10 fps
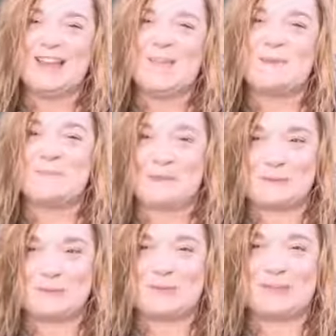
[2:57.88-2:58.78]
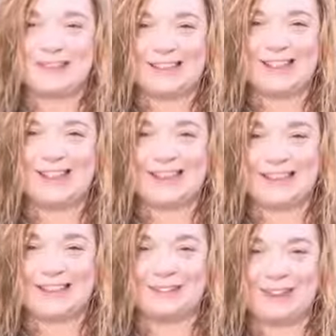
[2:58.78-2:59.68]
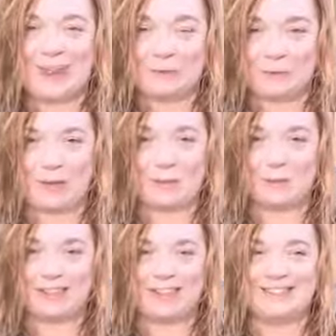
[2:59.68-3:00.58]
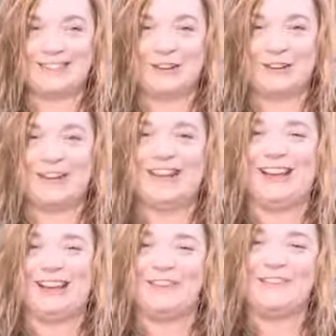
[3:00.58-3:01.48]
people will have a problem with it. So we